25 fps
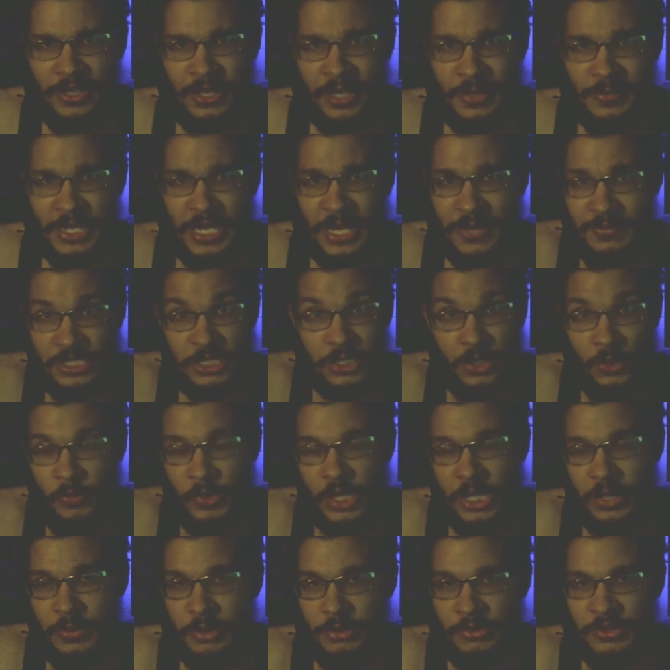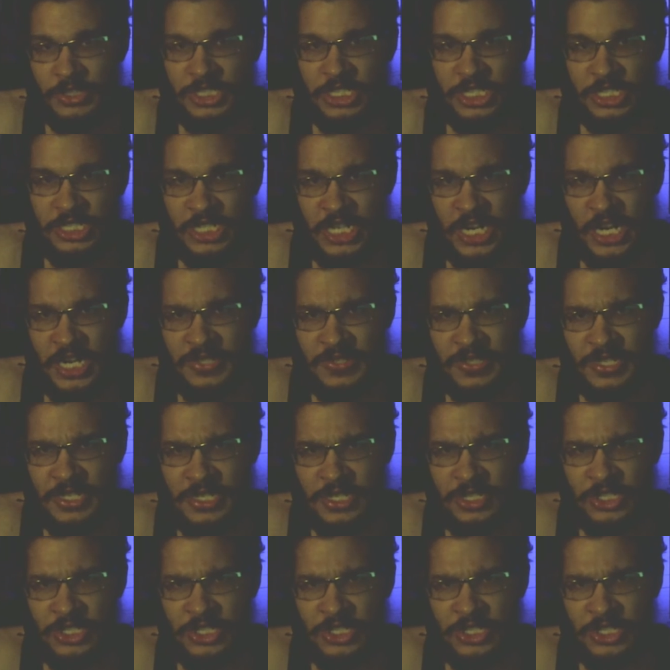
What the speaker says: I mean, I'm still wondering where Christy Jane's is,